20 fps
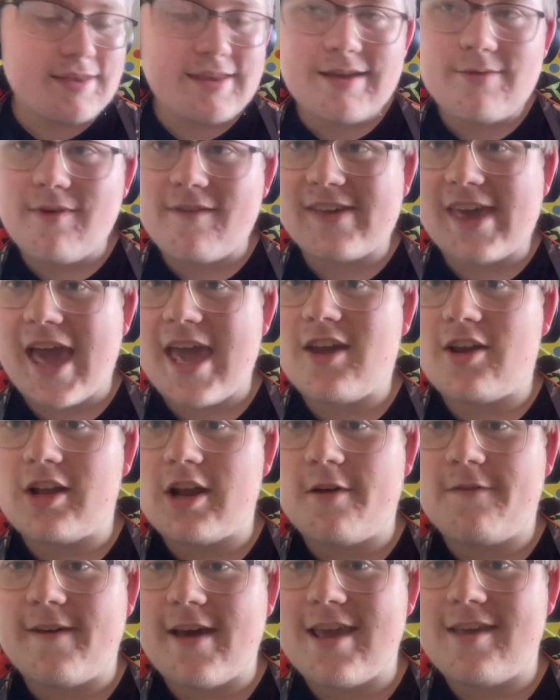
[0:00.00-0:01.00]
with cake on
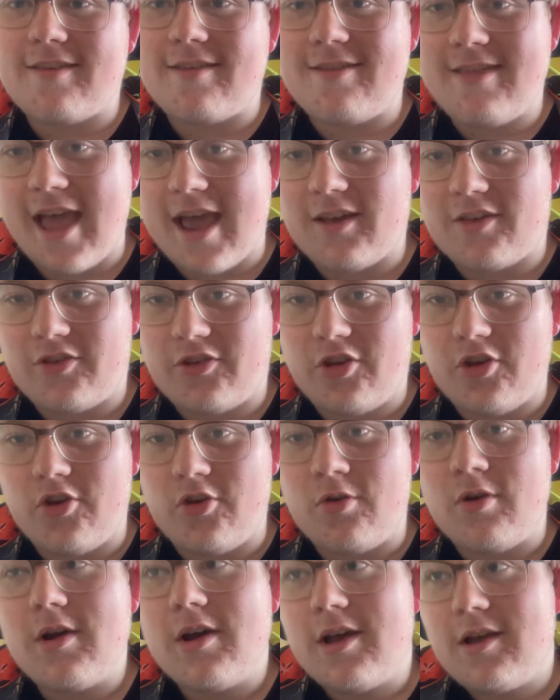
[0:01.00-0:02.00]
her face next to
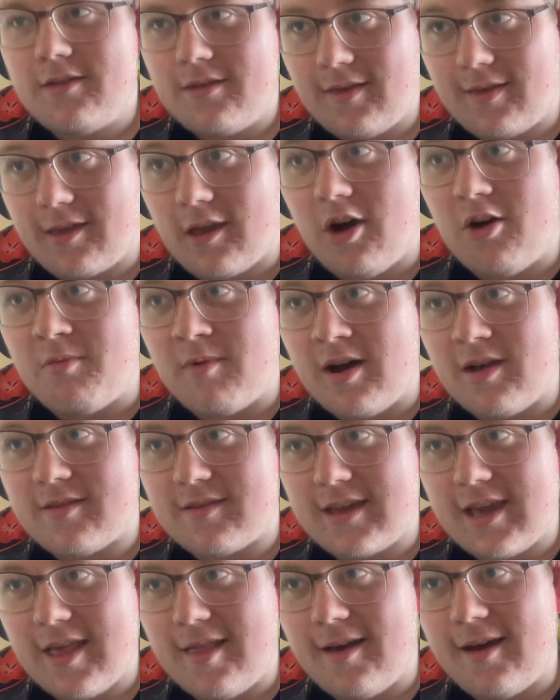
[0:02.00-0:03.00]
the Skullmask
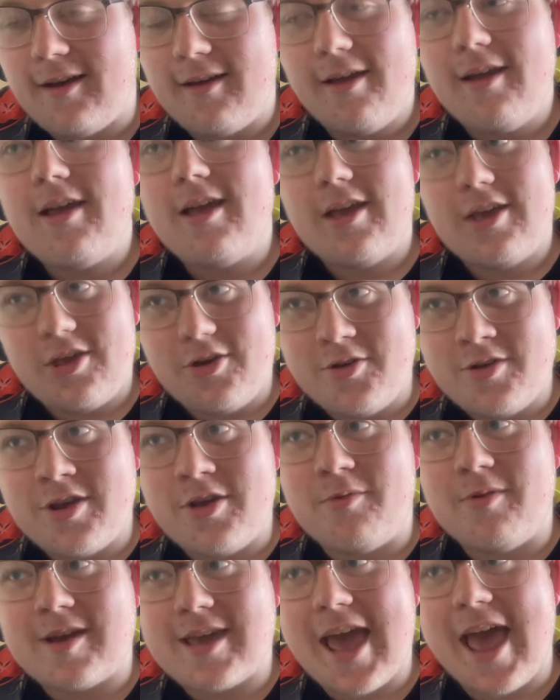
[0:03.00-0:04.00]
Killer. You
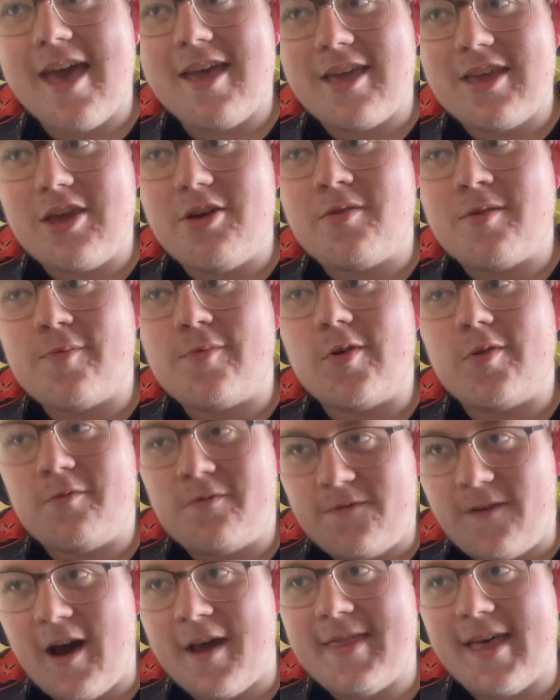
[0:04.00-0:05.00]
will
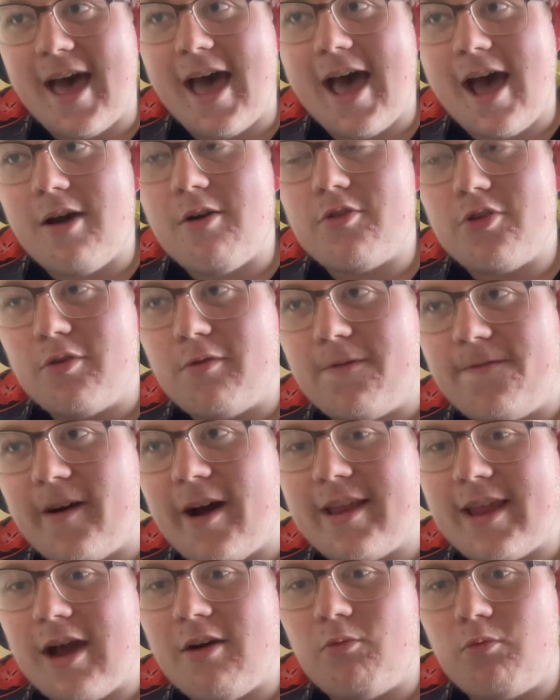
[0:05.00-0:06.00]
find
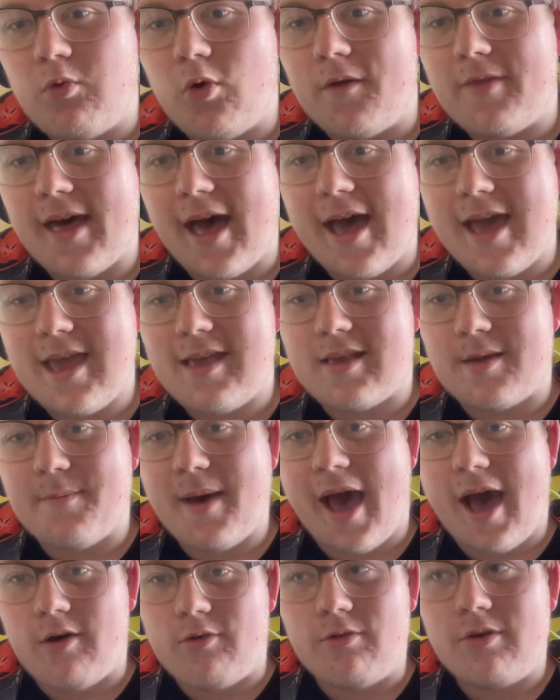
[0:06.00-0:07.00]
out what that is
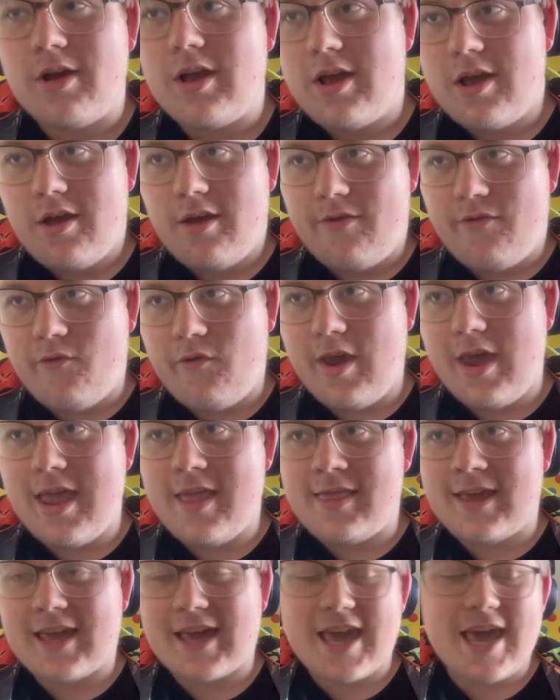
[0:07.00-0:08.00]
about in
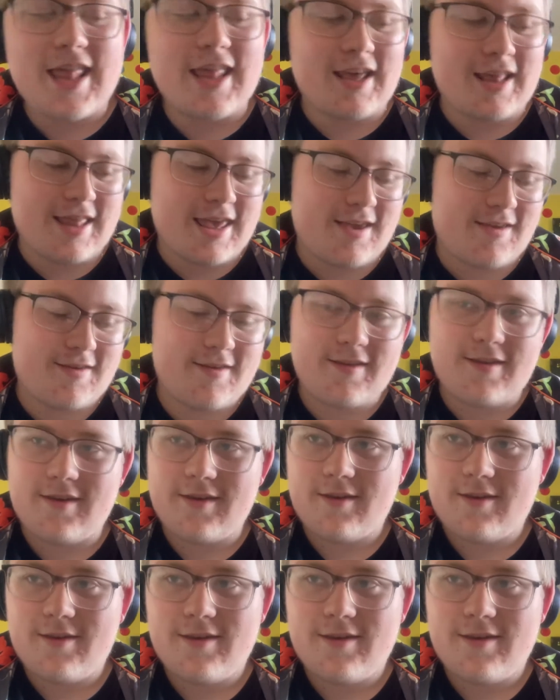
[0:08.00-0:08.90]
the killing list.